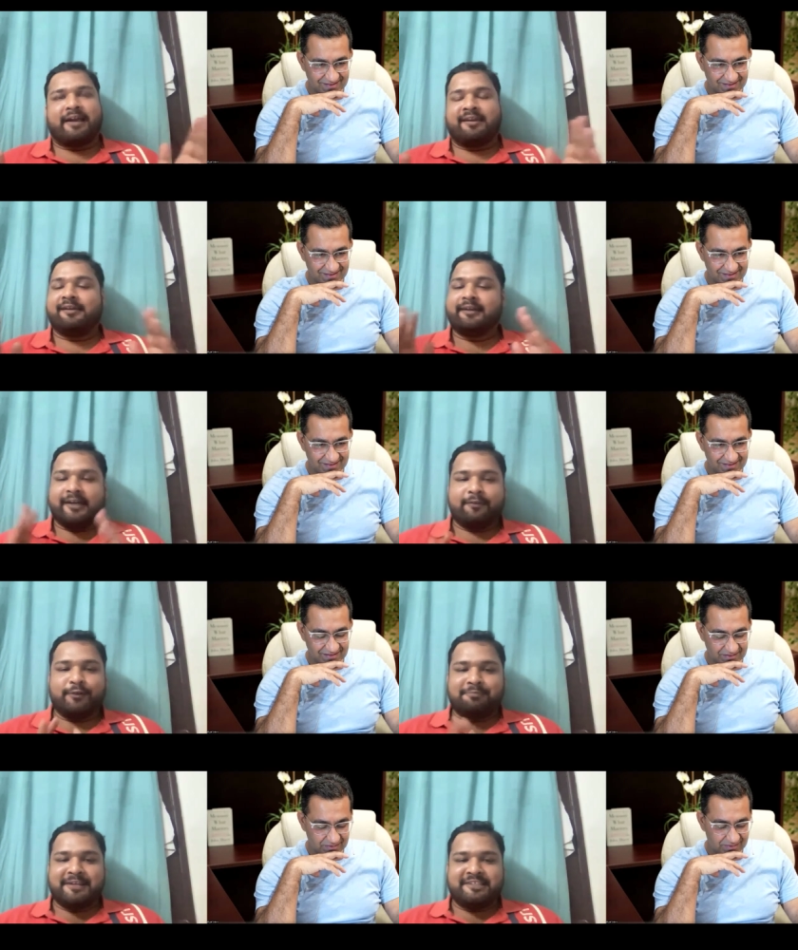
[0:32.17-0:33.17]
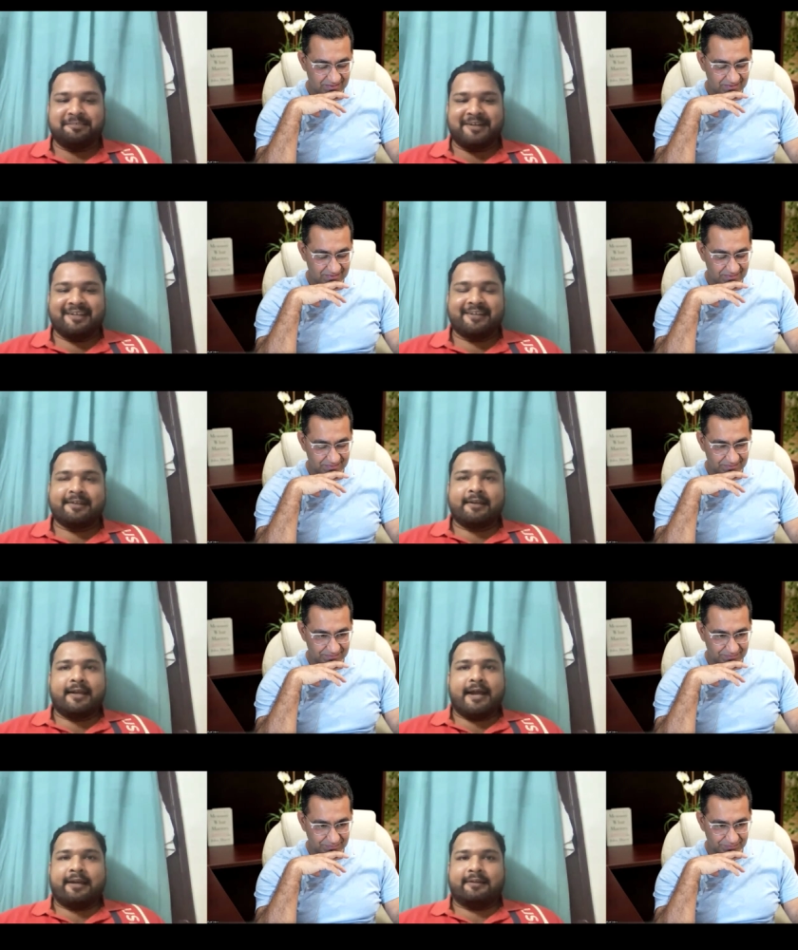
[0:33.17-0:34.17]
Speaker 1: finally done with my GMAT,
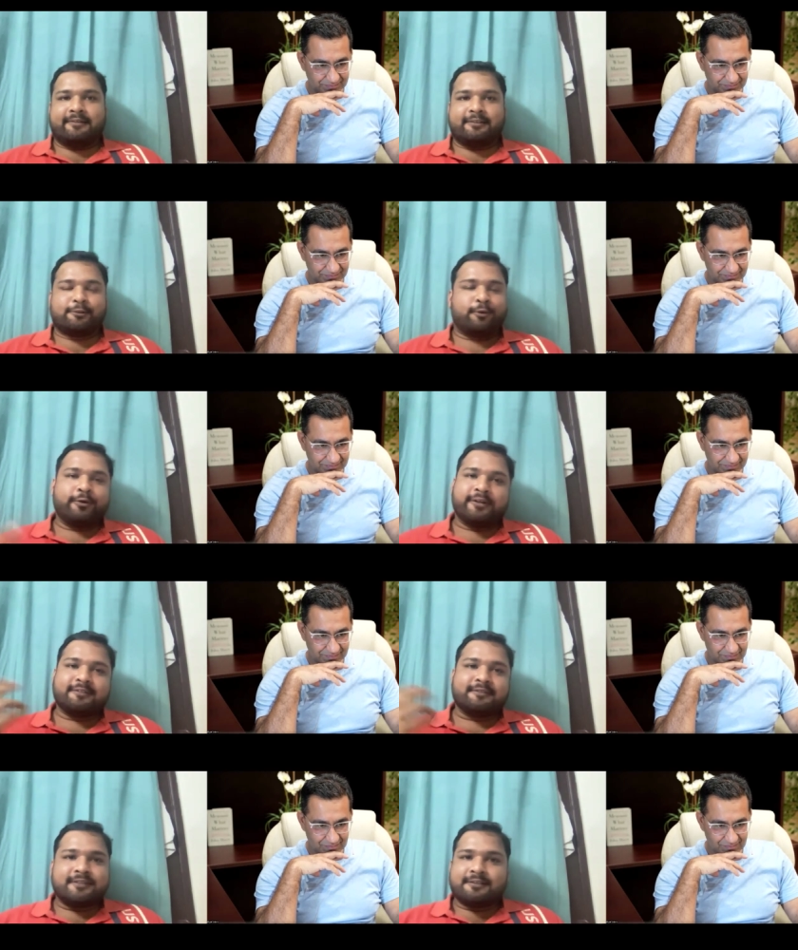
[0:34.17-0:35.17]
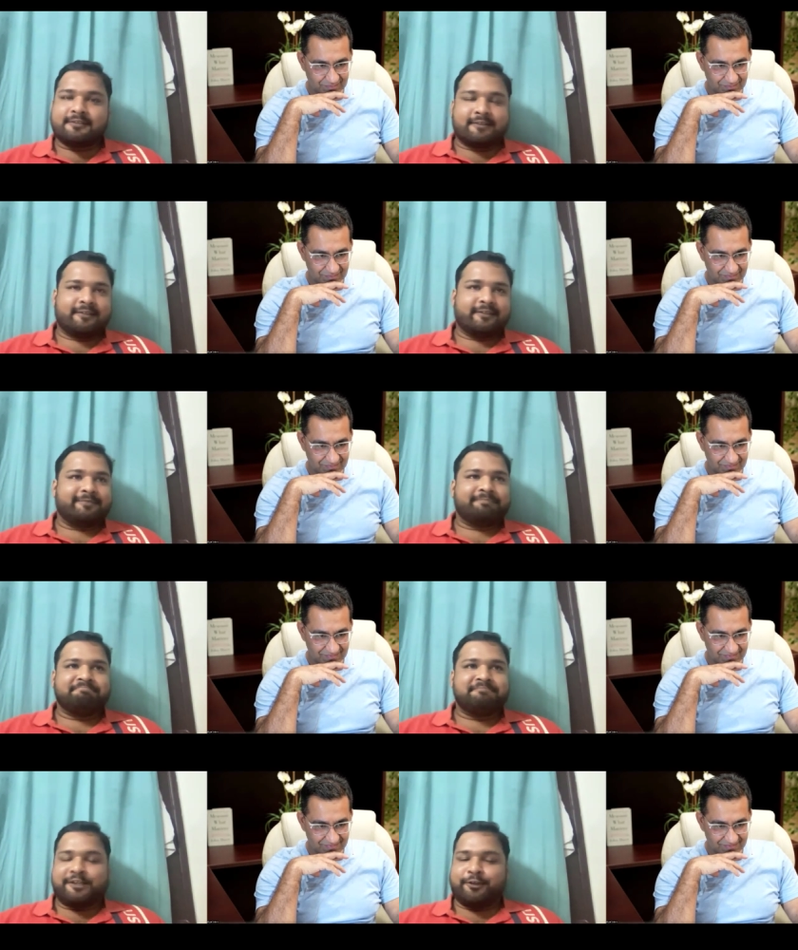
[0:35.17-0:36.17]
and mm. the score is just uh,
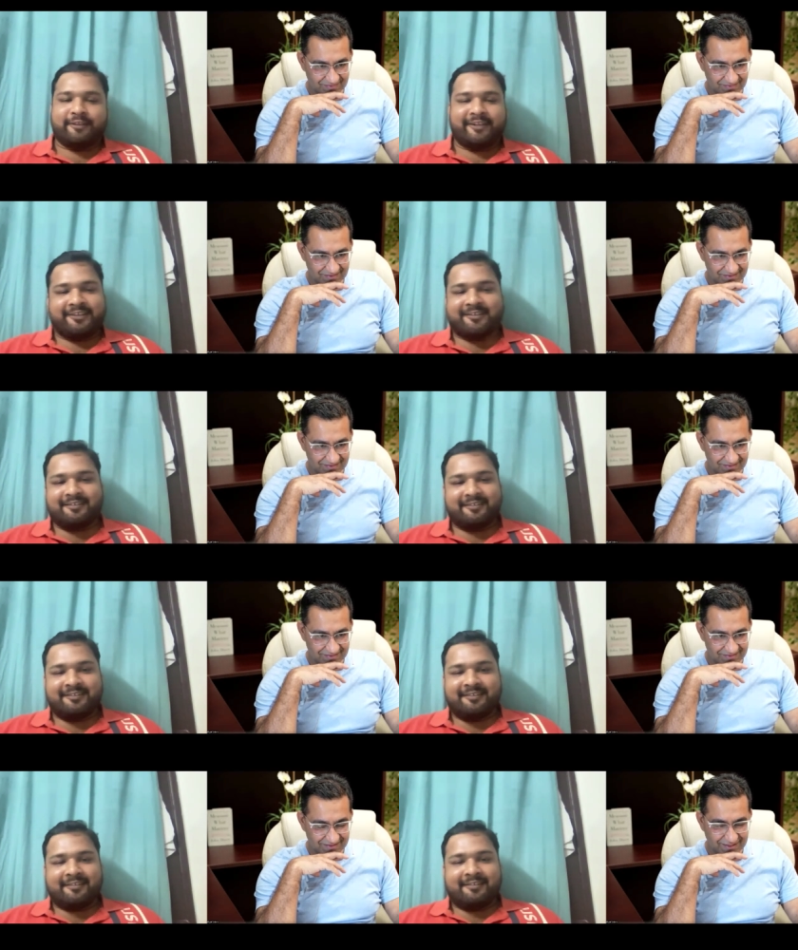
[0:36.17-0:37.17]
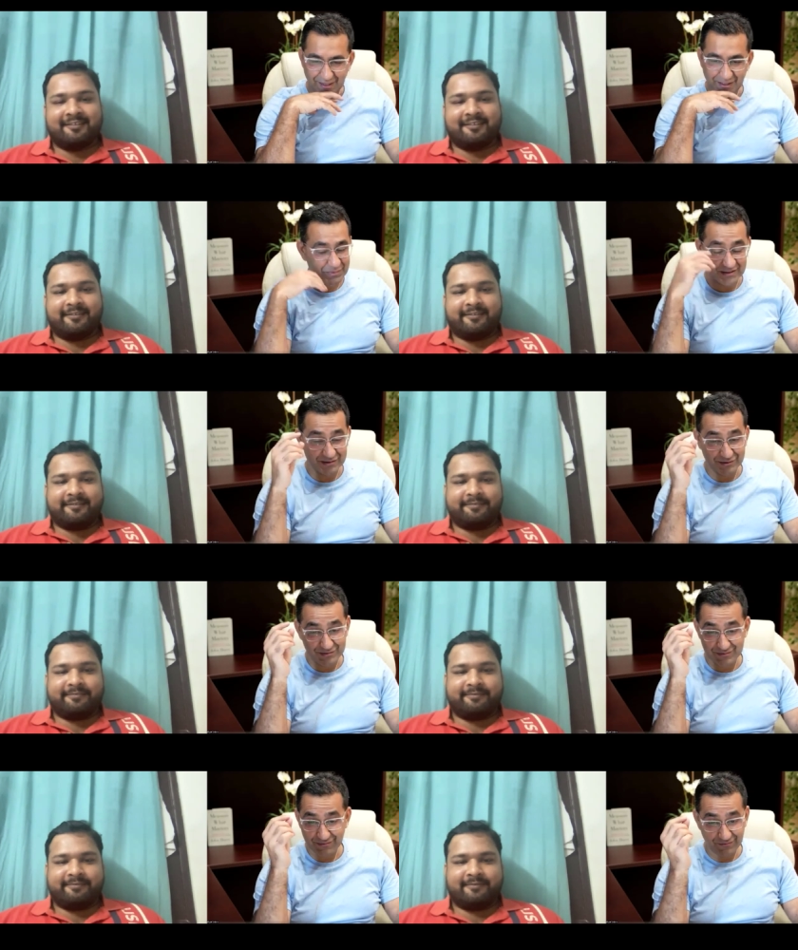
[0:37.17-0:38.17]
cherry on the cake.
Speaker 2: Yeah, I mean this
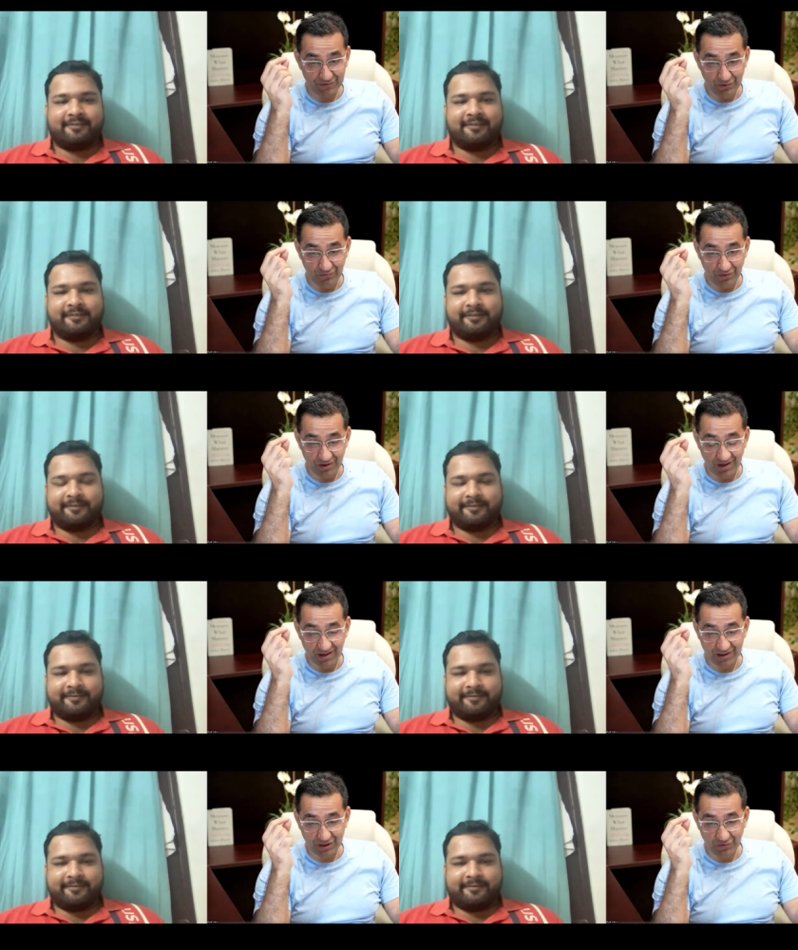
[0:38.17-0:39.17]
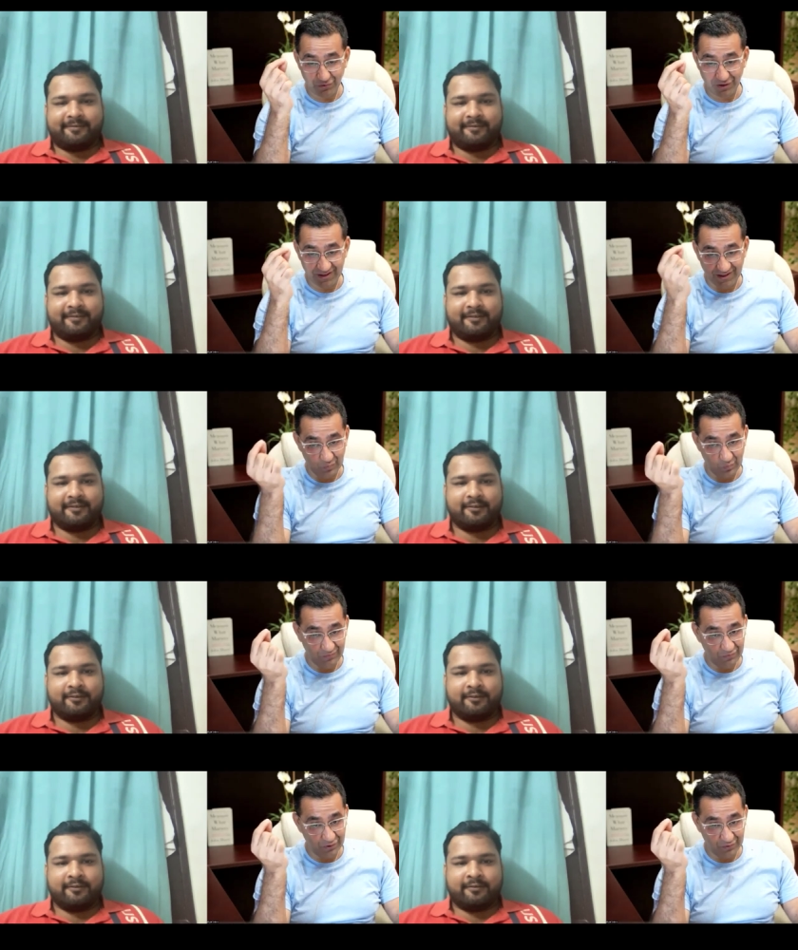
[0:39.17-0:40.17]
is Q4, uh, Q49,
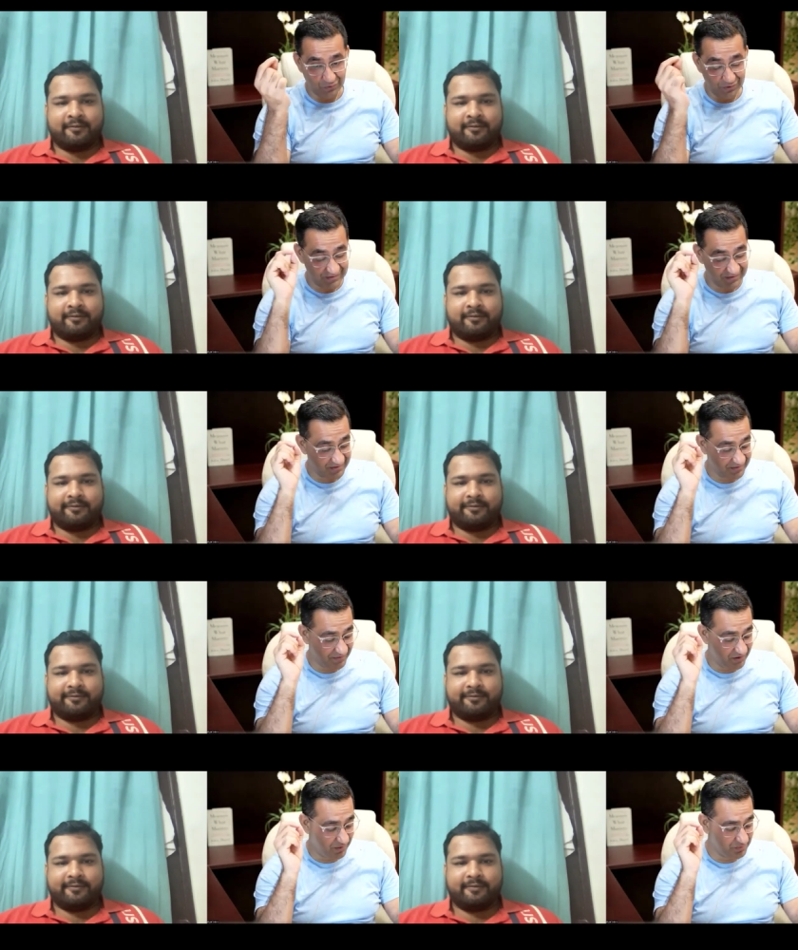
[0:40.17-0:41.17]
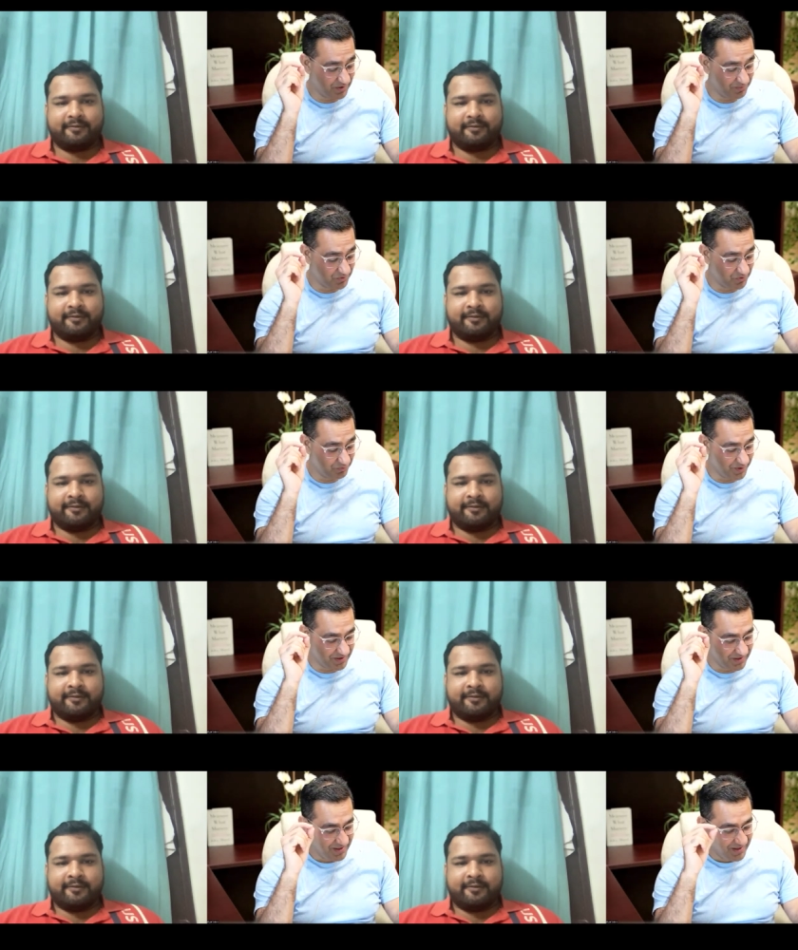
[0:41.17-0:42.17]
V44. It's phenomenal
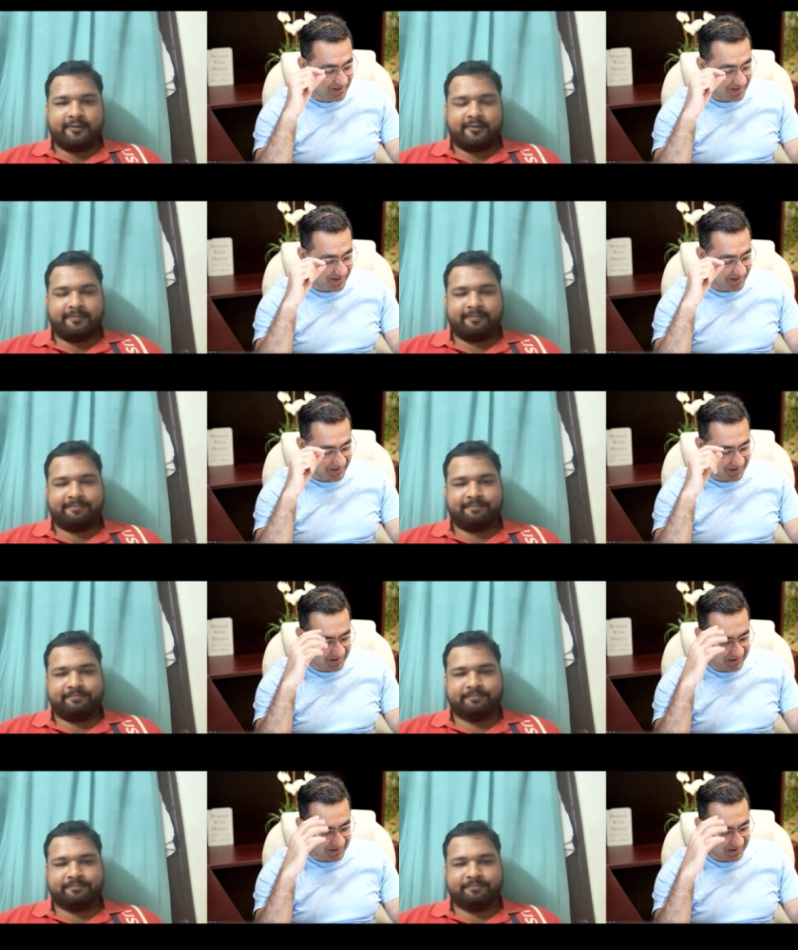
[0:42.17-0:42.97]
improvement. Uh, and, and